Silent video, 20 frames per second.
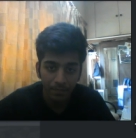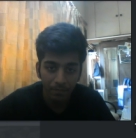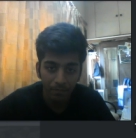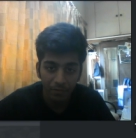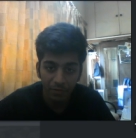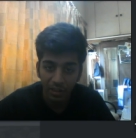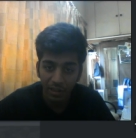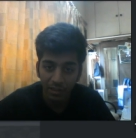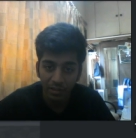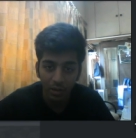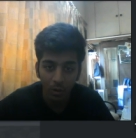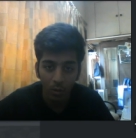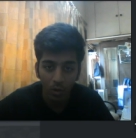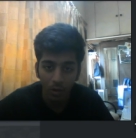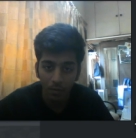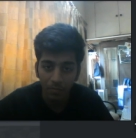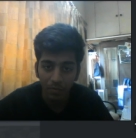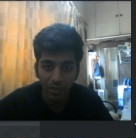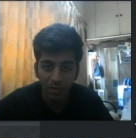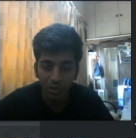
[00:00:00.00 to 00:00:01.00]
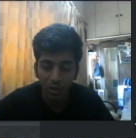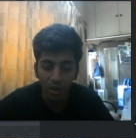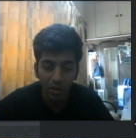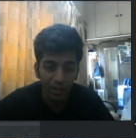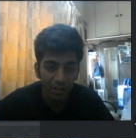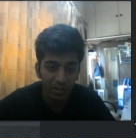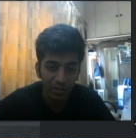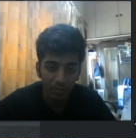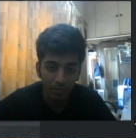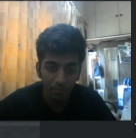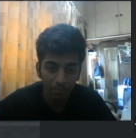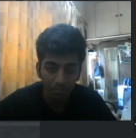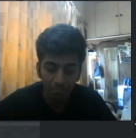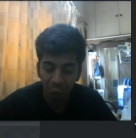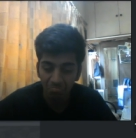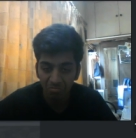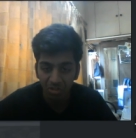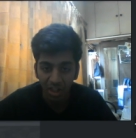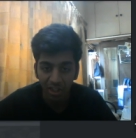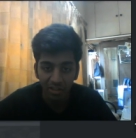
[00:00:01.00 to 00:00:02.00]
See, the word, the song is
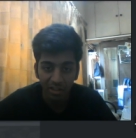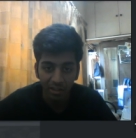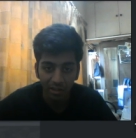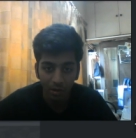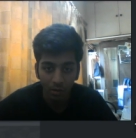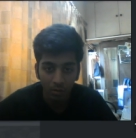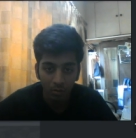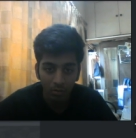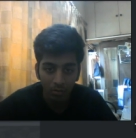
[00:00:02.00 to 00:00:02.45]
changing now.